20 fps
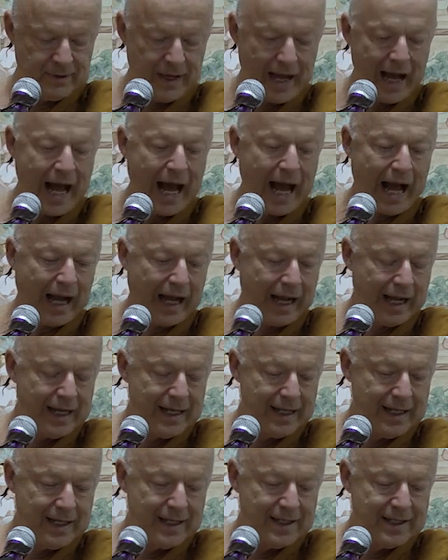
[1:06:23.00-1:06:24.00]
Huh.
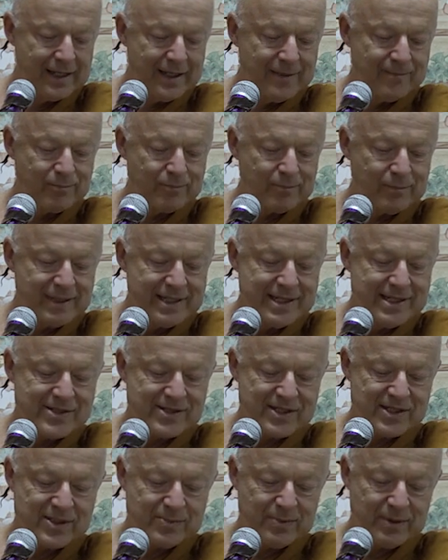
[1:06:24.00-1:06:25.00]

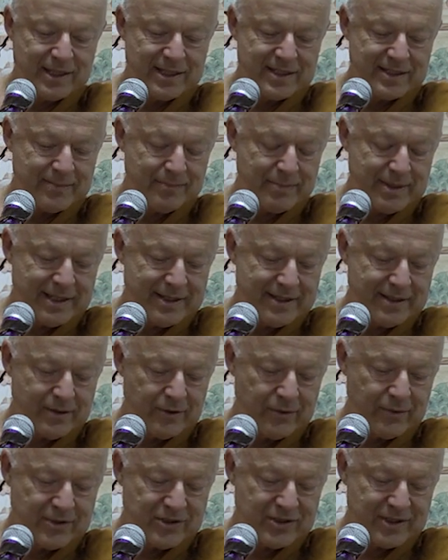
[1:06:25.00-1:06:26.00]
Please explain dependent
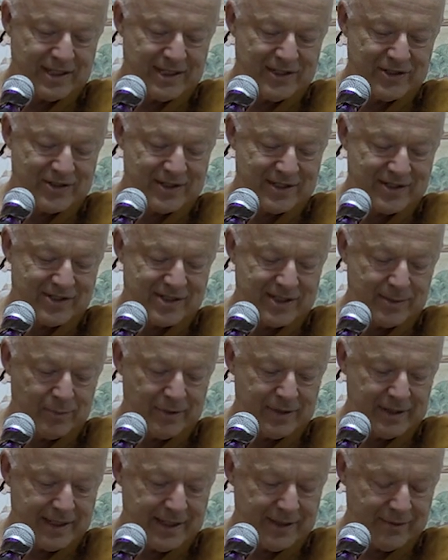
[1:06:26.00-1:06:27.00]
origination in
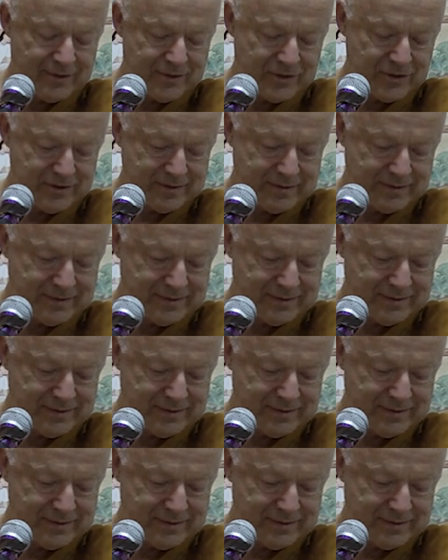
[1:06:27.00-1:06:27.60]
simple language.